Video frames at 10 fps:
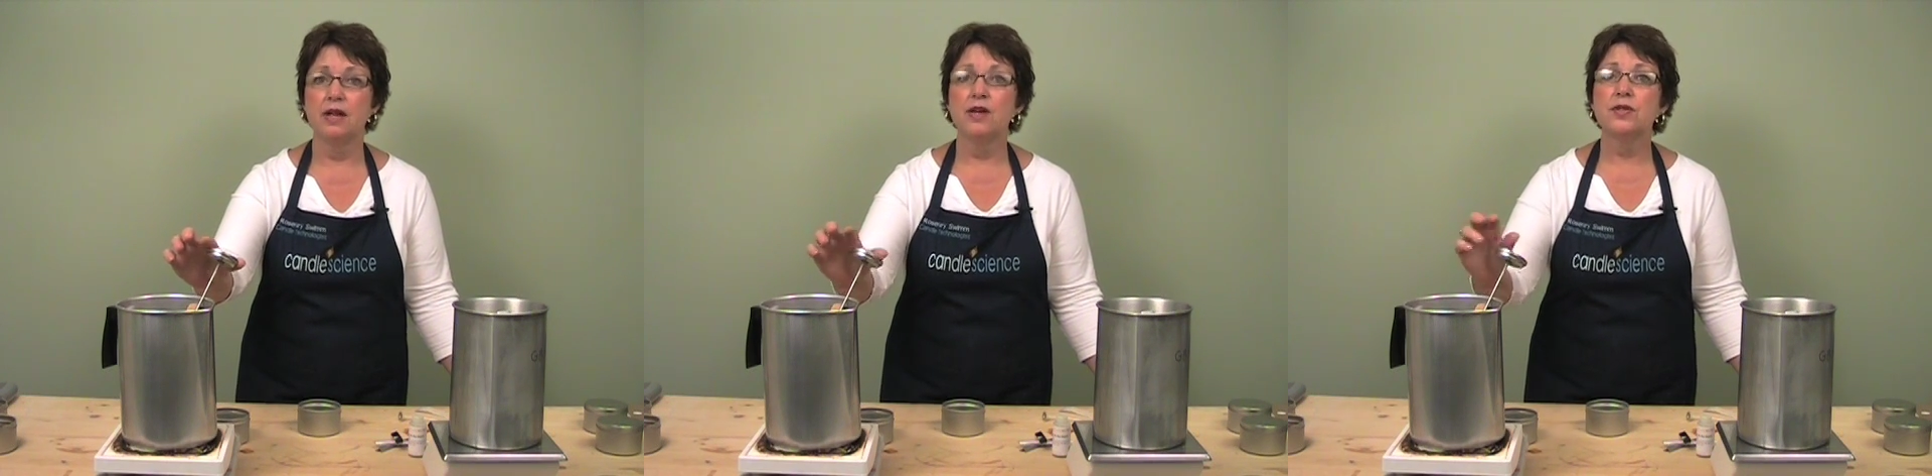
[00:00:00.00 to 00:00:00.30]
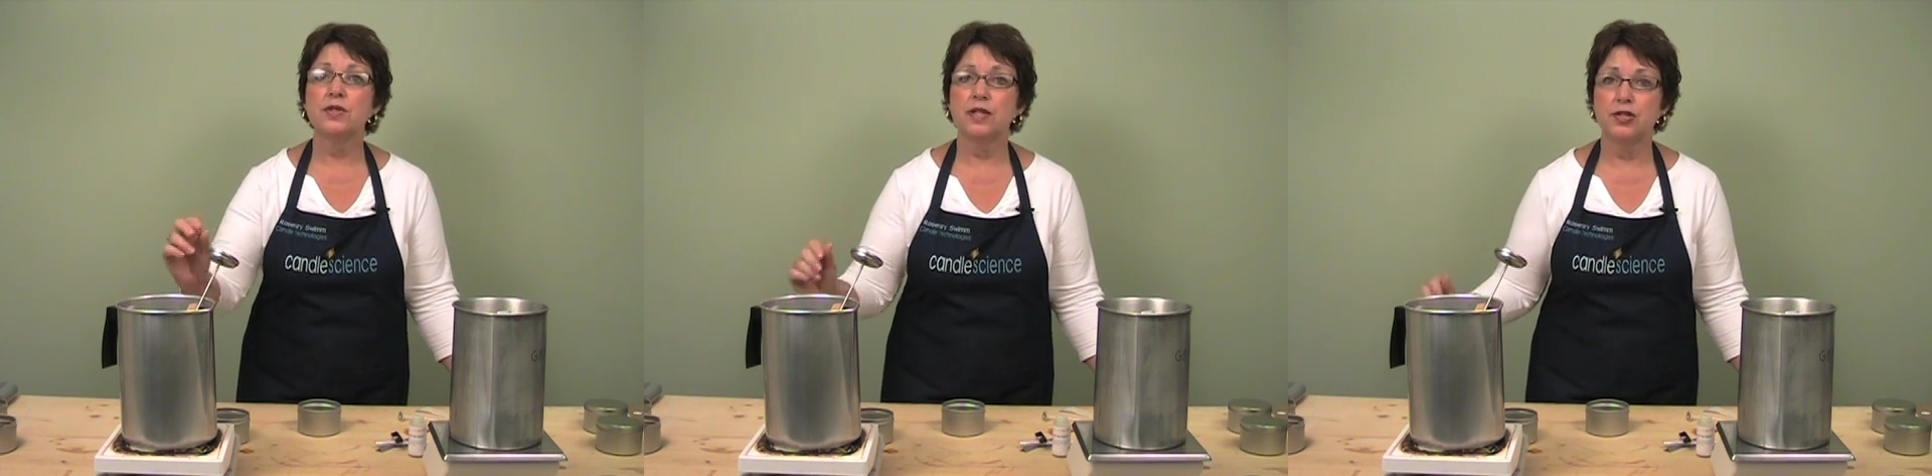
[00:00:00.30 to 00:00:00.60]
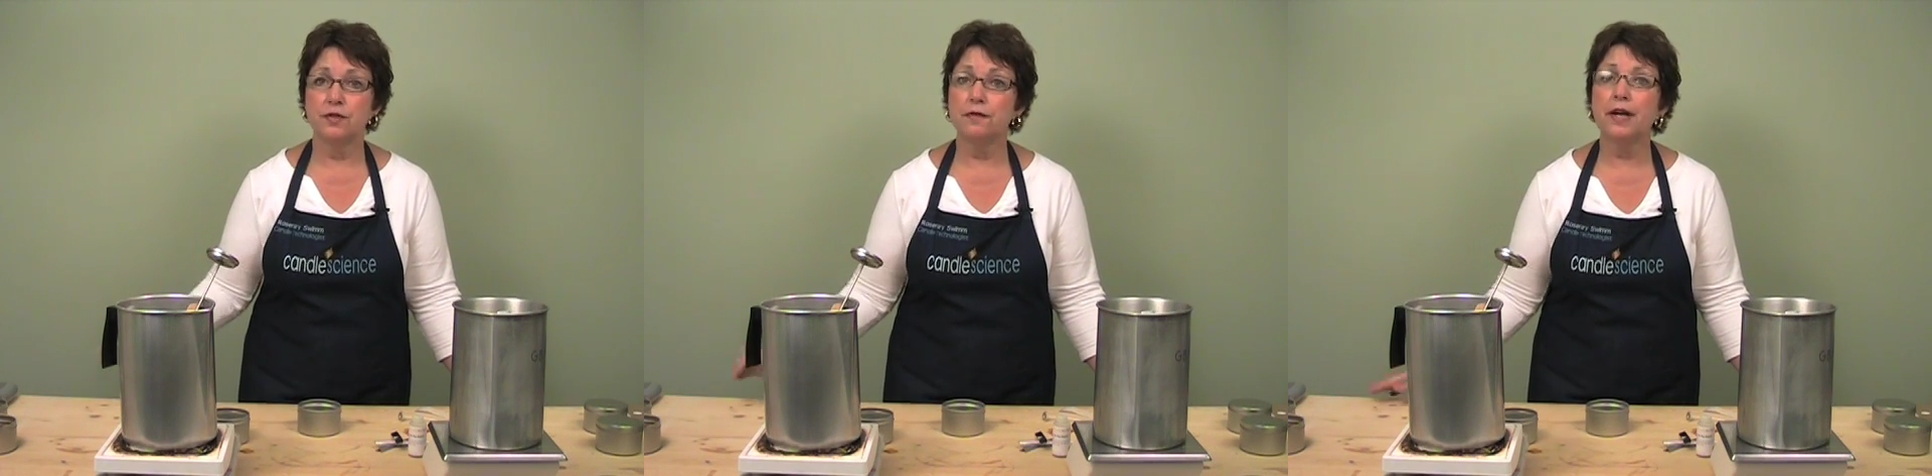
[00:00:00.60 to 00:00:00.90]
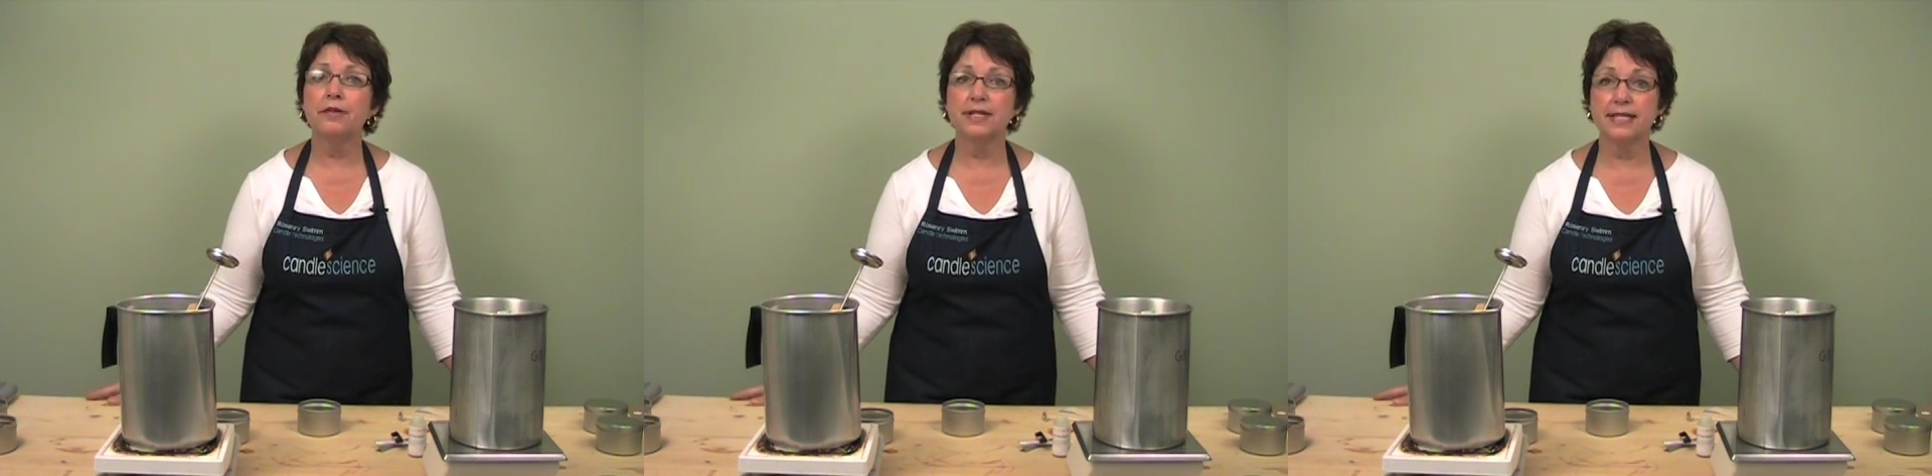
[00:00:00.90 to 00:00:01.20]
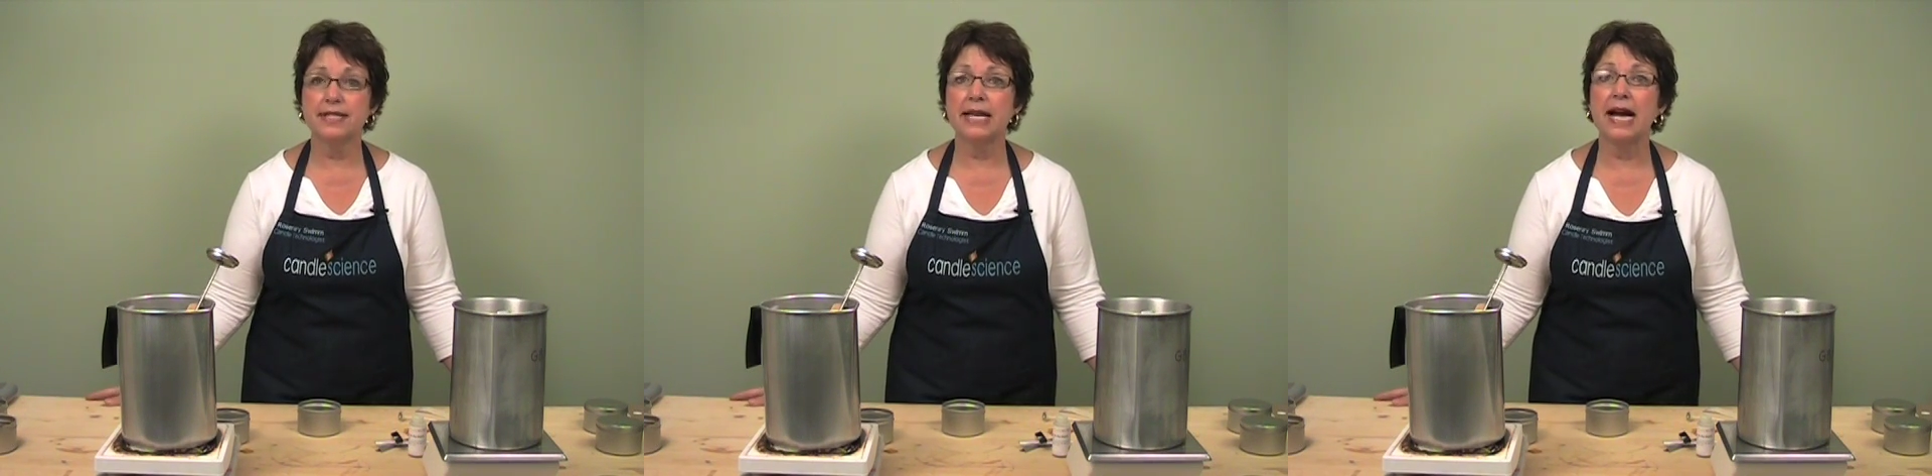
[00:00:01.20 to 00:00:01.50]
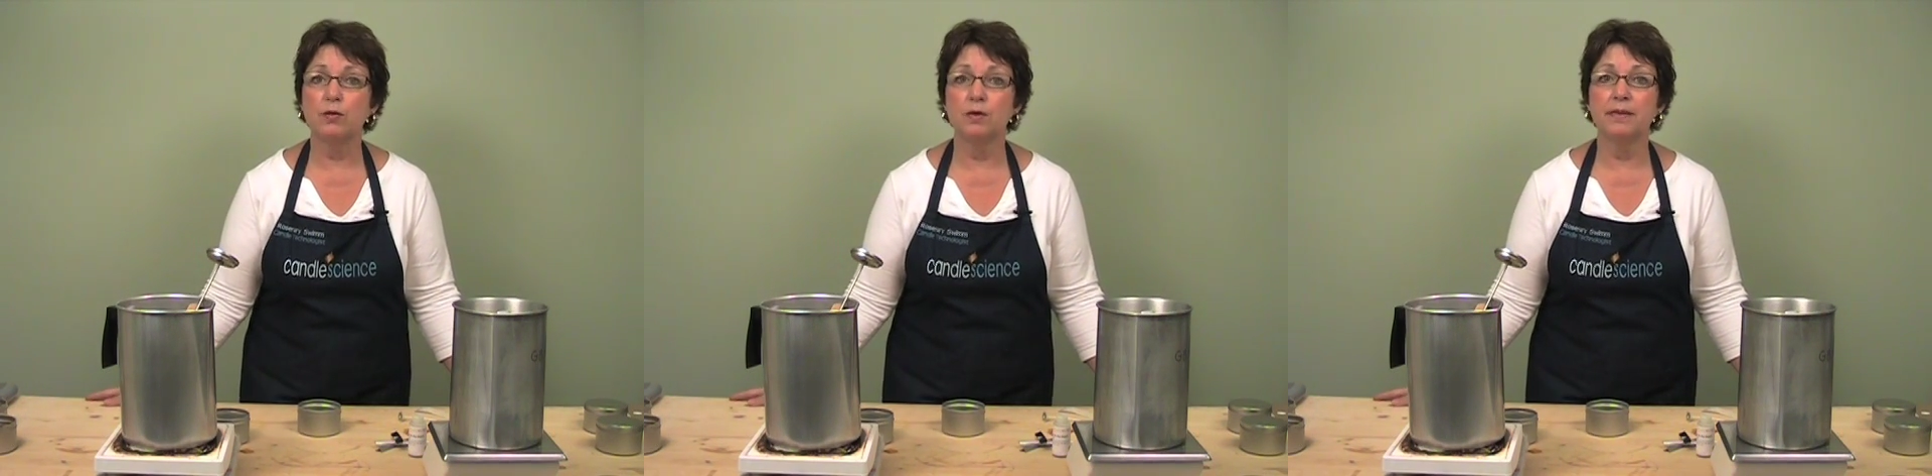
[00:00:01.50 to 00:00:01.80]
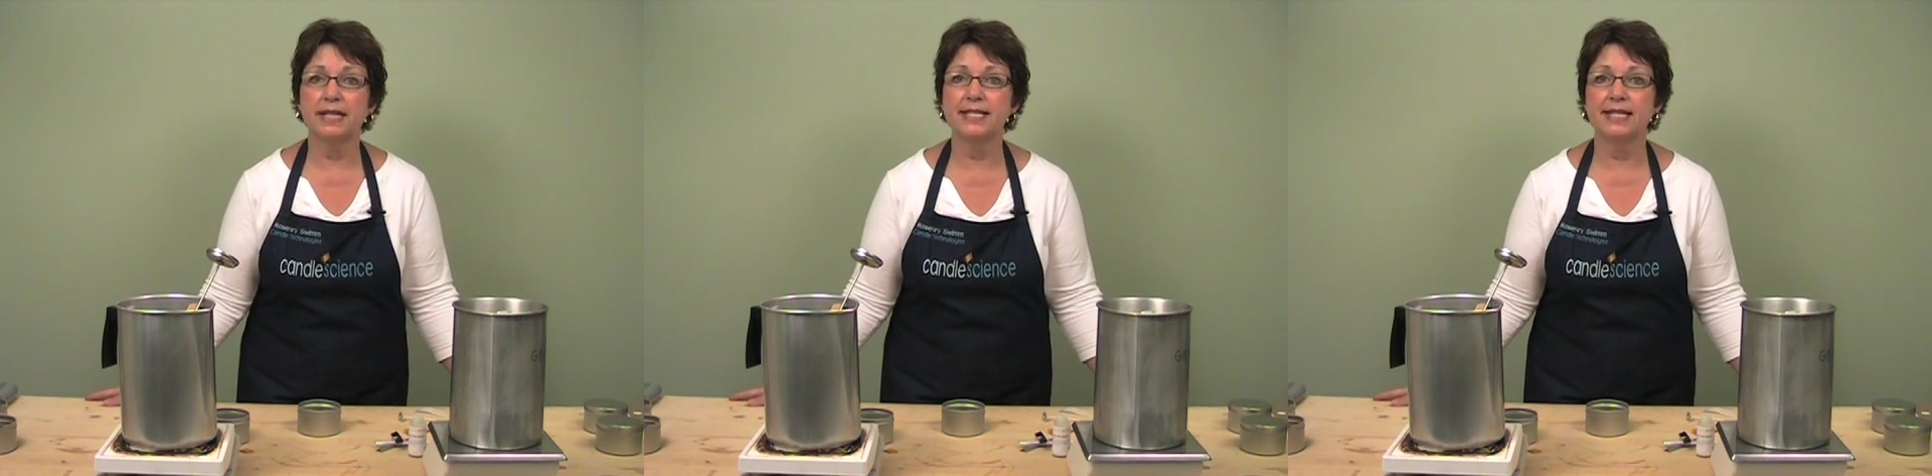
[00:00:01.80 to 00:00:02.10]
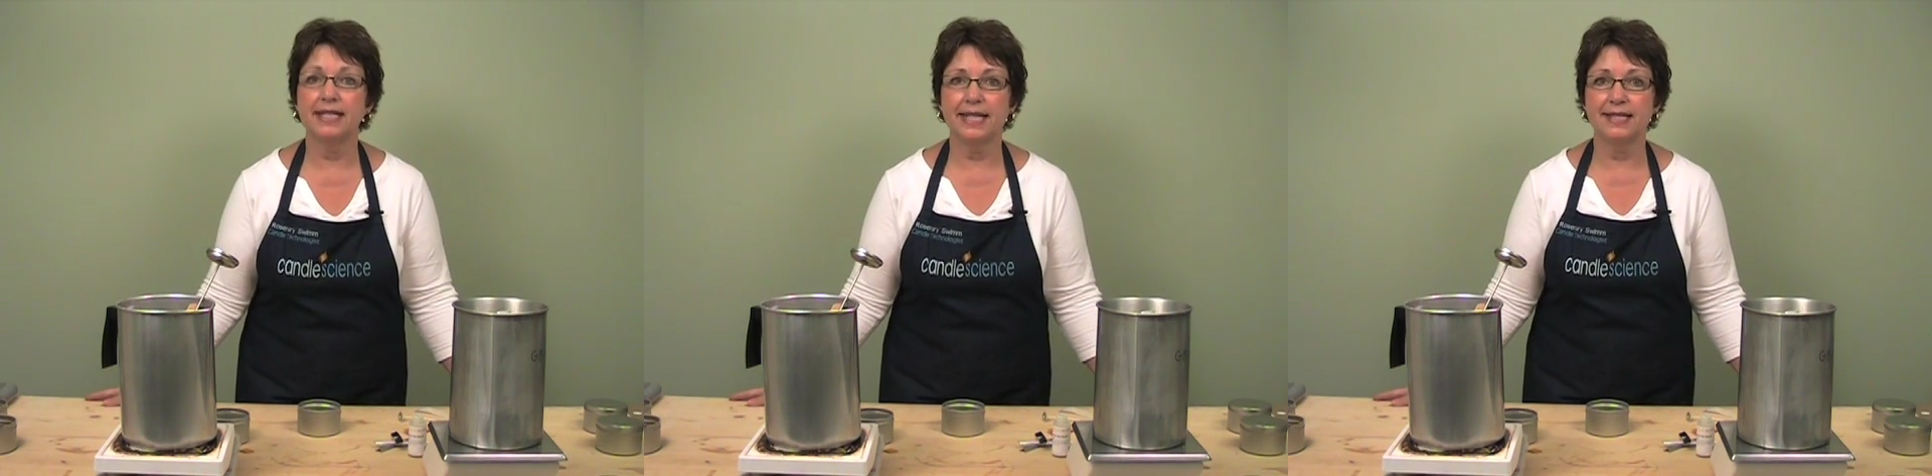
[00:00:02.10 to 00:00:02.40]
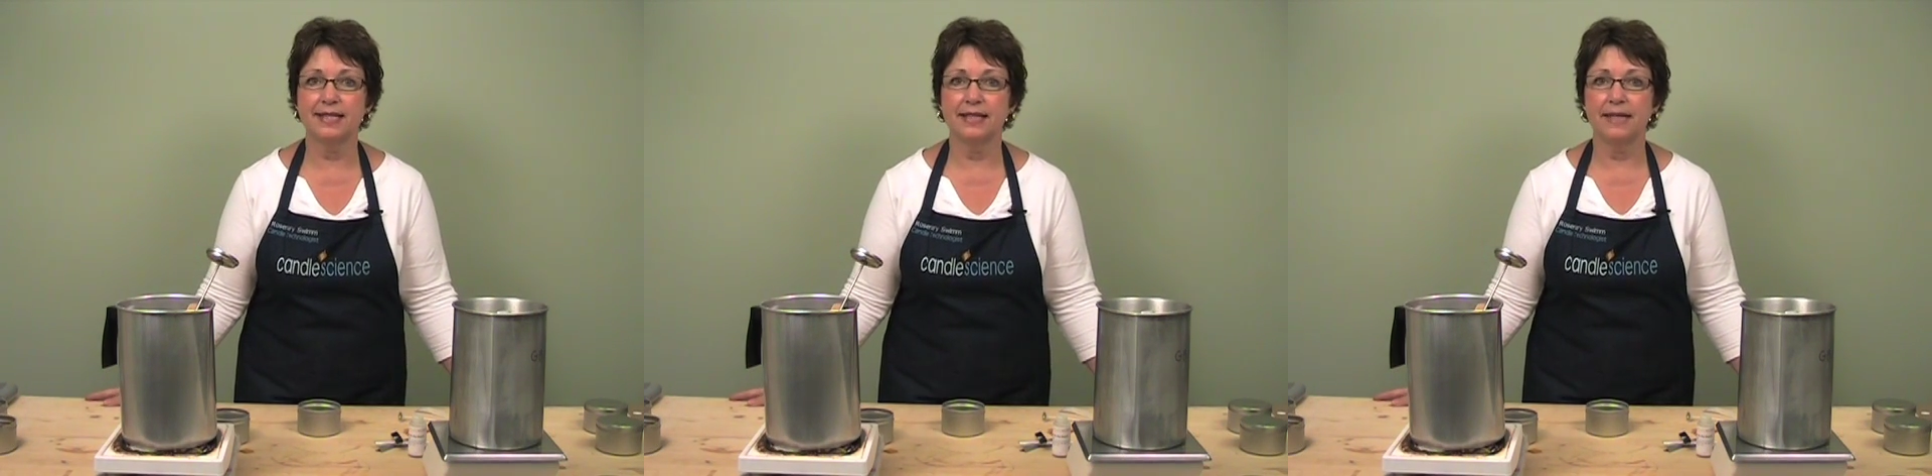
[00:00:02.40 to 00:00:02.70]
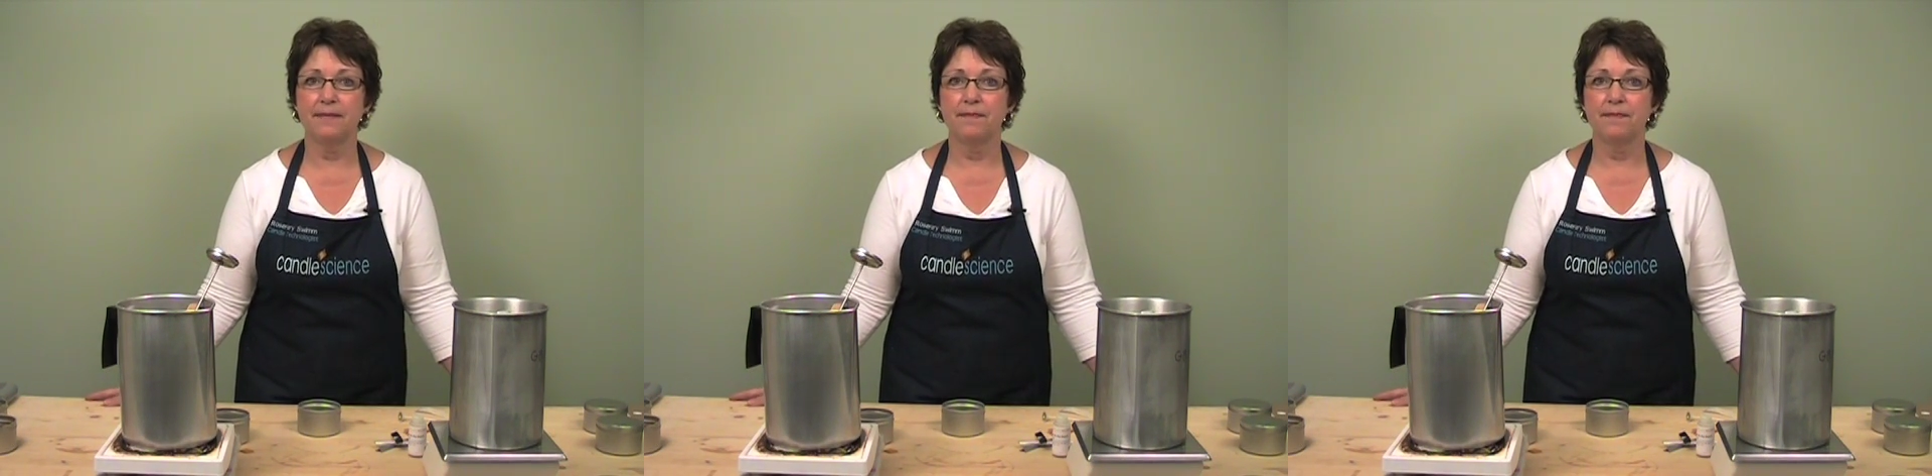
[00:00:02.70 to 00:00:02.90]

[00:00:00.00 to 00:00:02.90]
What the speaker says: so that your fragrance and dye will mix in easily.